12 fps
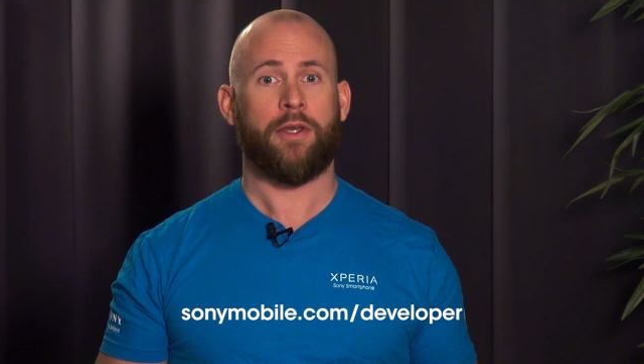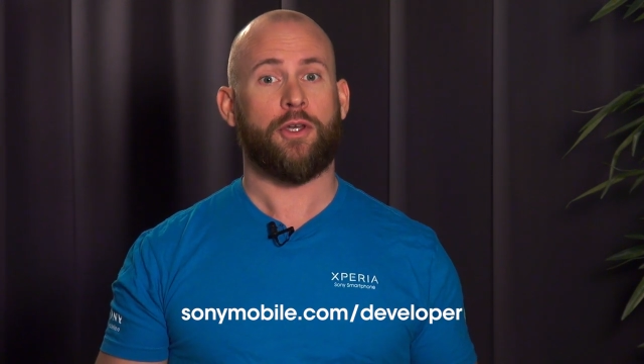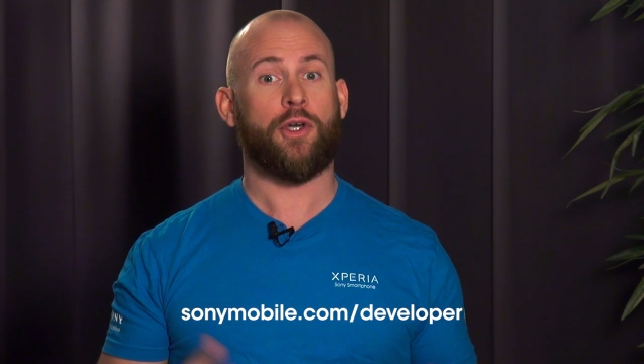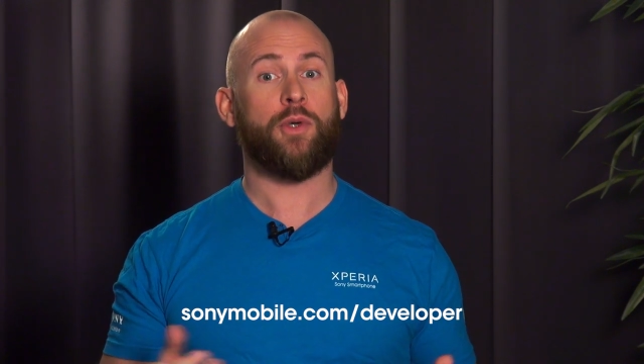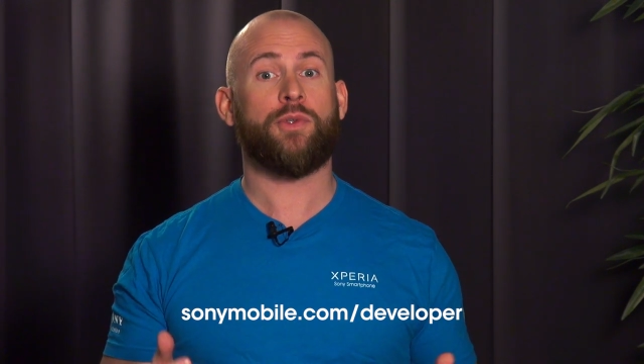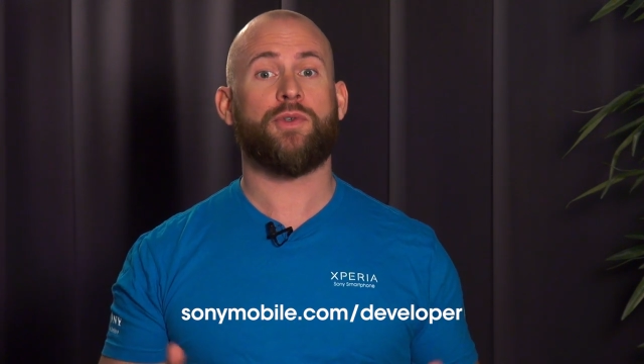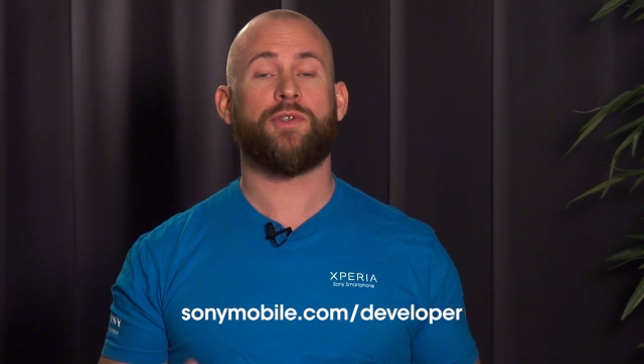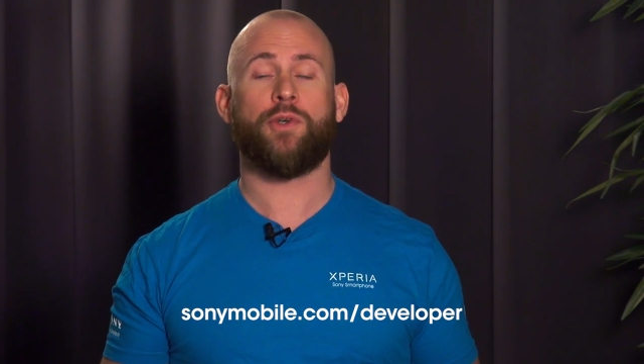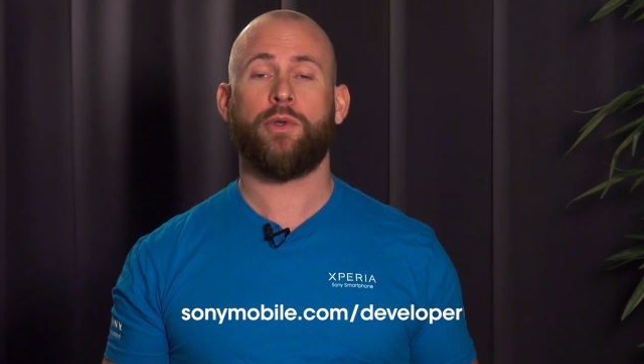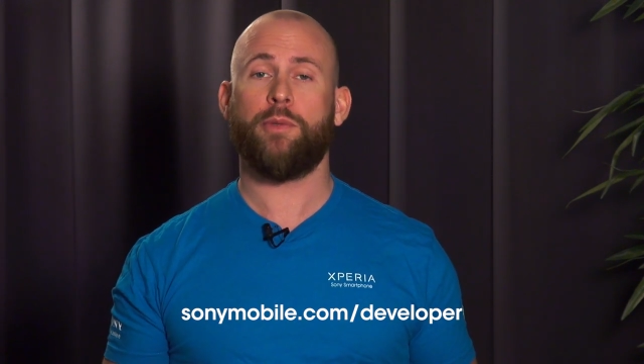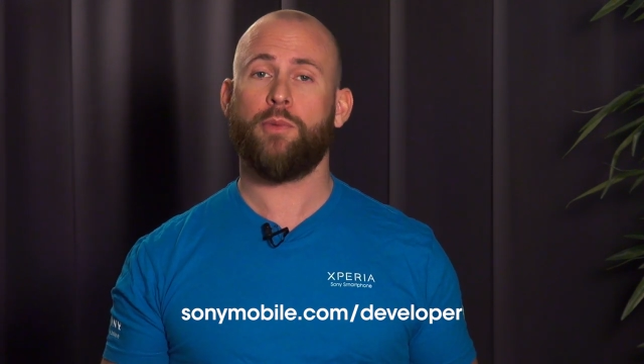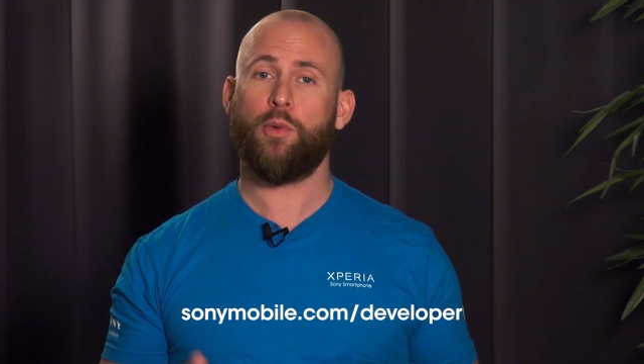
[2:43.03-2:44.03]
Go to
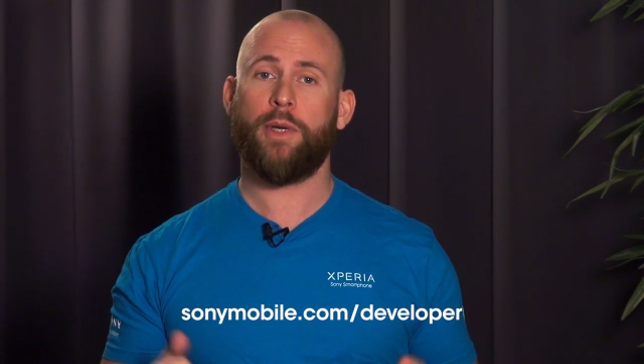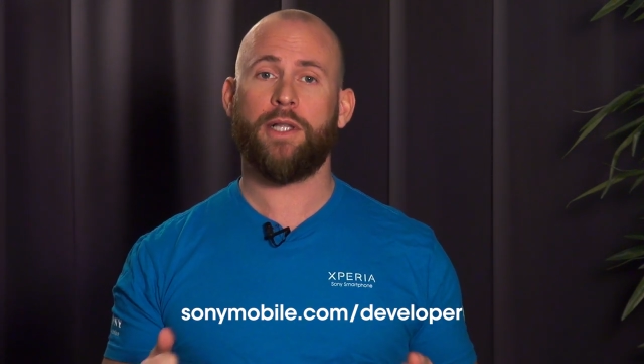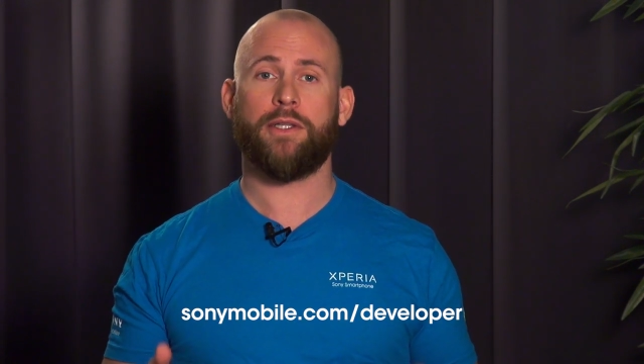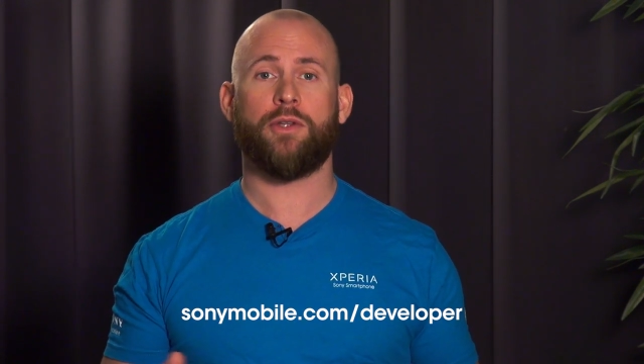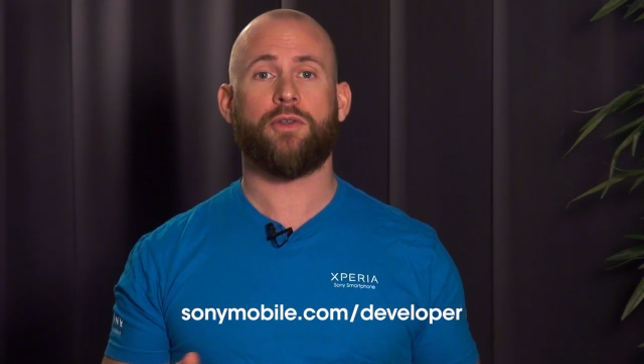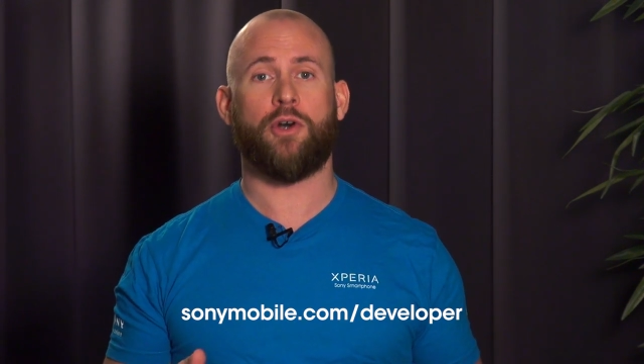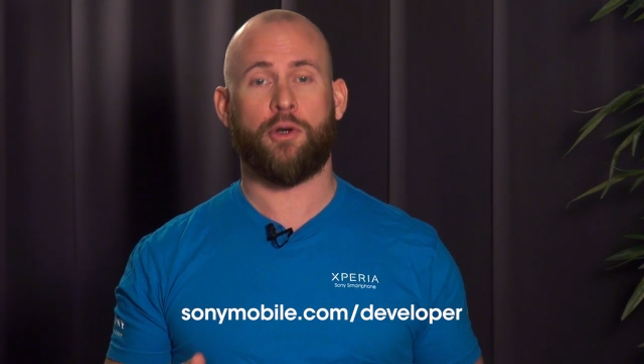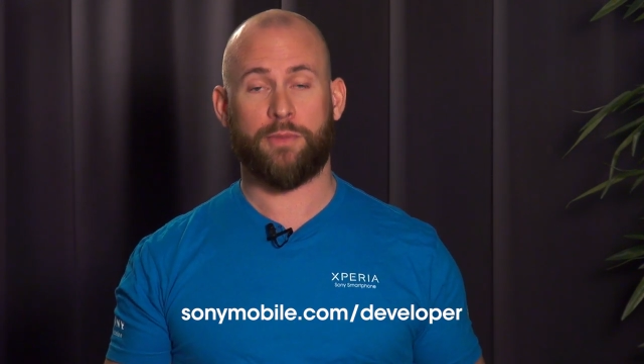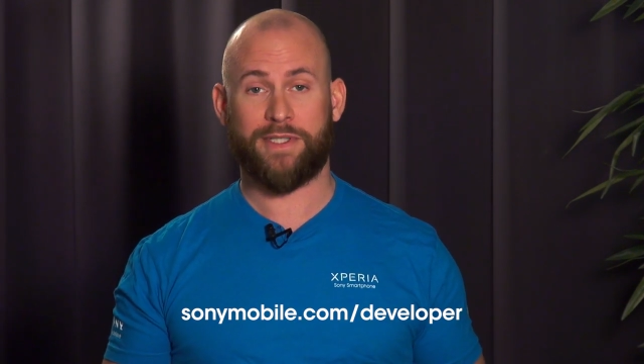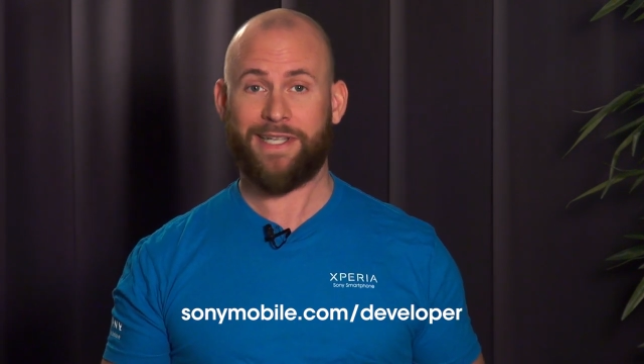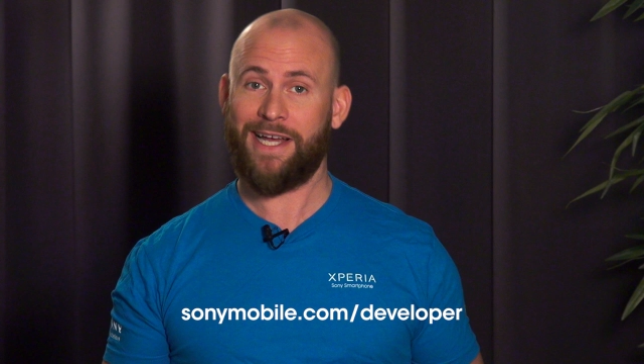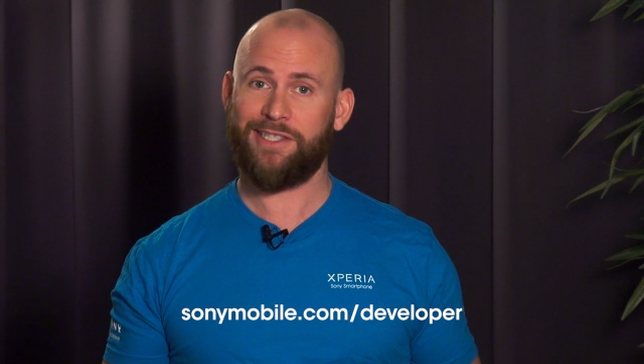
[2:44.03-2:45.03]
sonymobile dot com
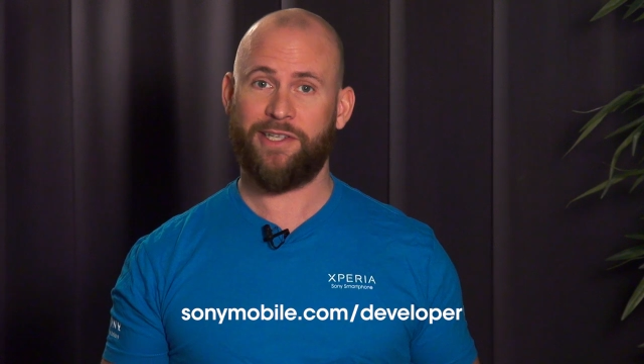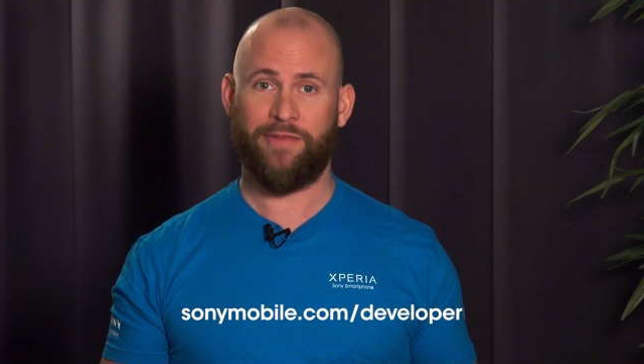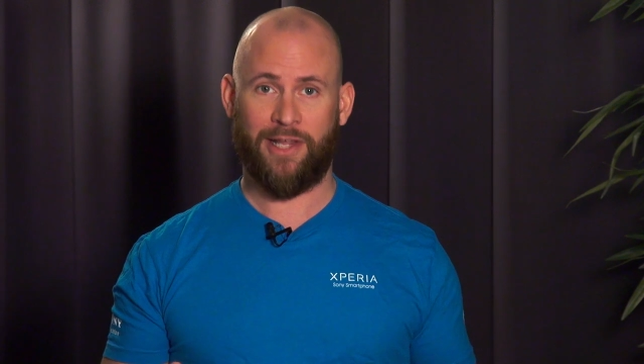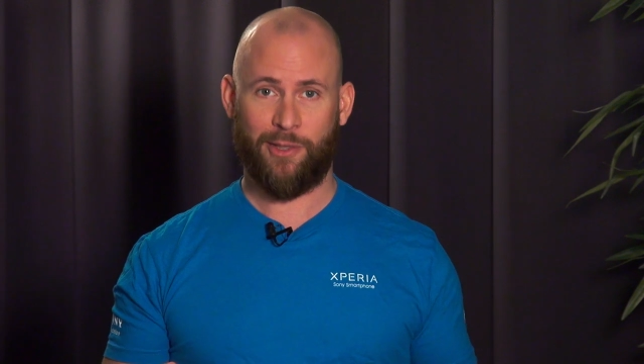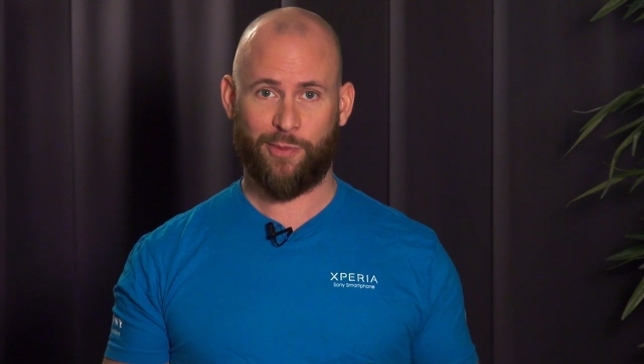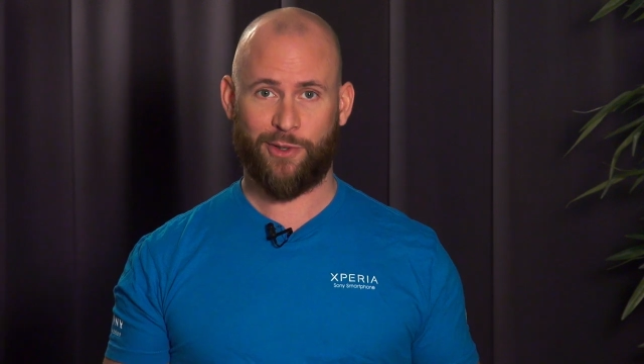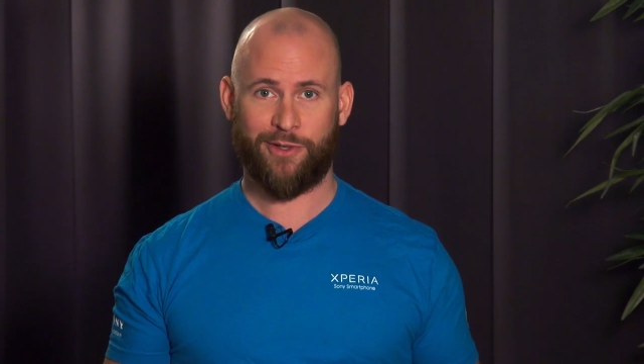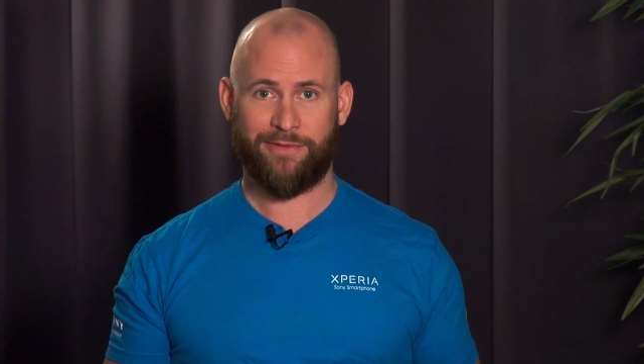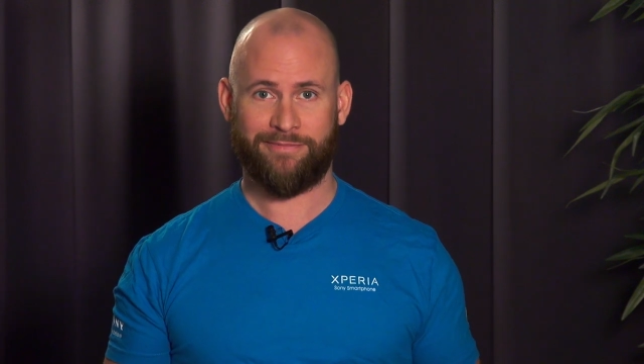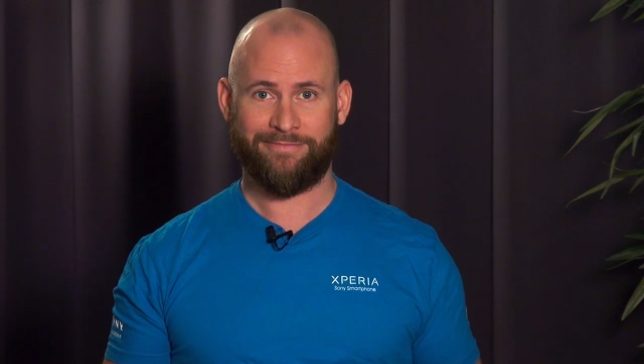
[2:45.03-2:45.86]
slash developer.